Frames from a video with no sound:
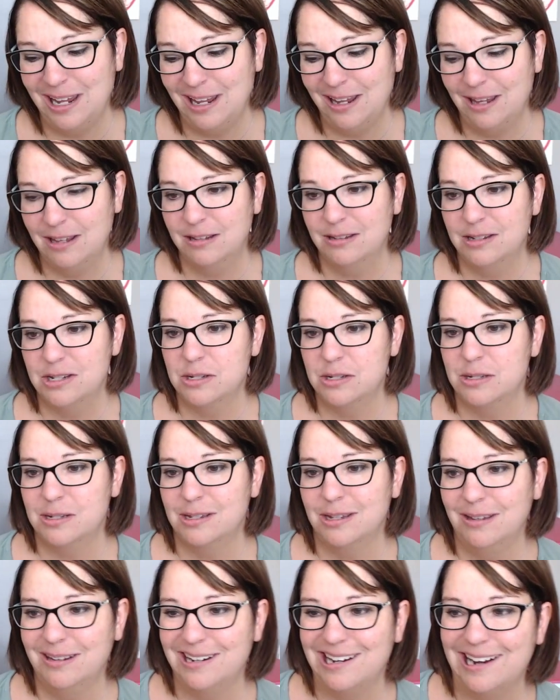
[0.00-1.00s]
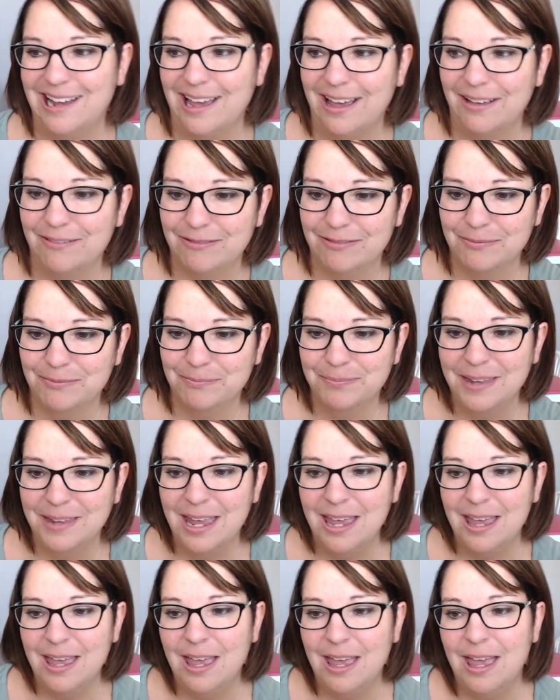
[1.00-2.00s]
eh, it's good enough.
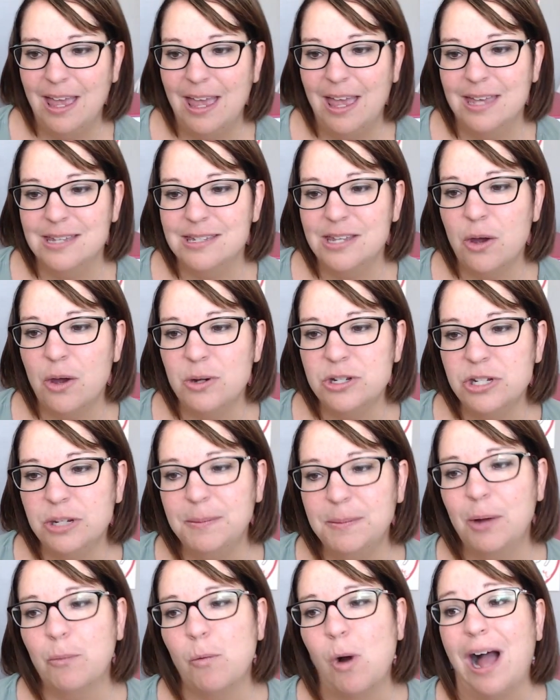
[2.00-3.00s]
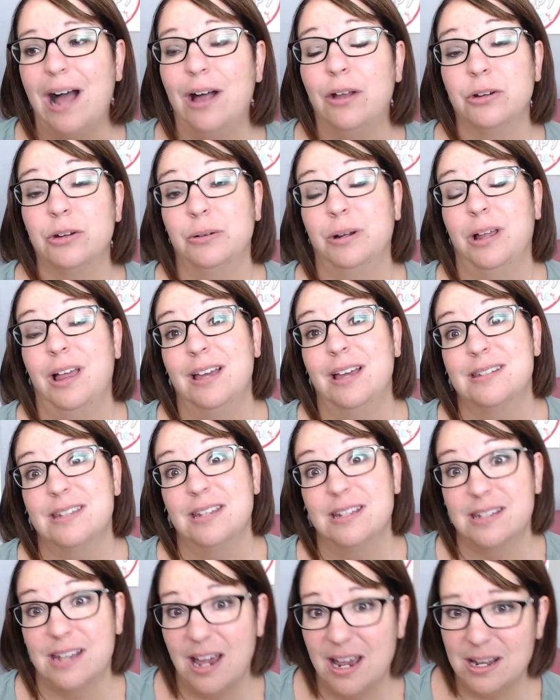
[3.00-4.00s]
So it took me a while to realize
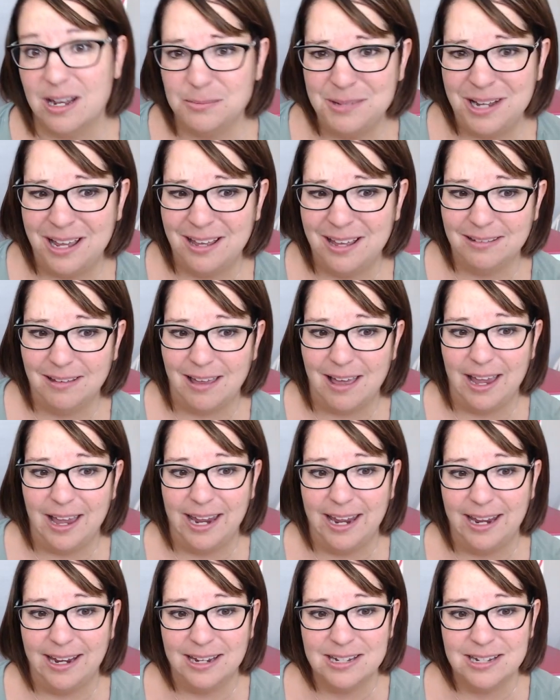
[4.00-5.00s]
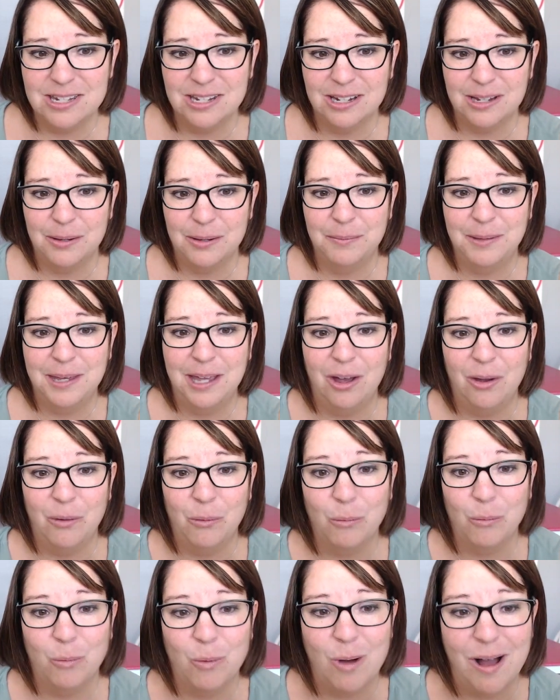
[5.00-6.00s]
this, guys. I'm not lying. It took me a
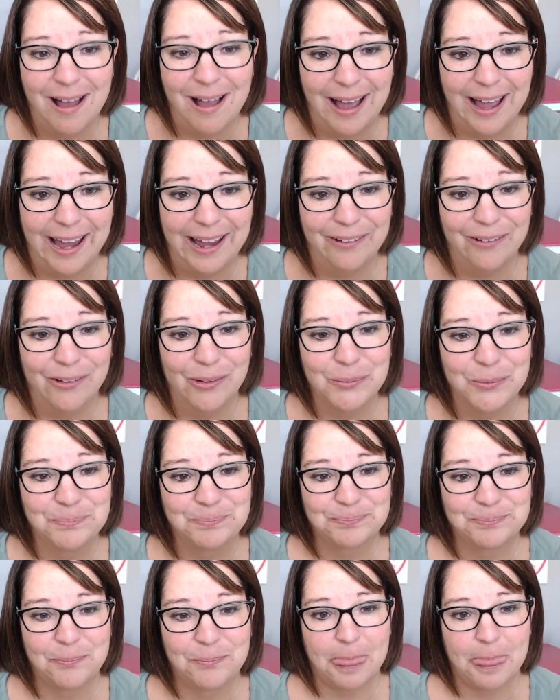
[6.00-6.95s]
while.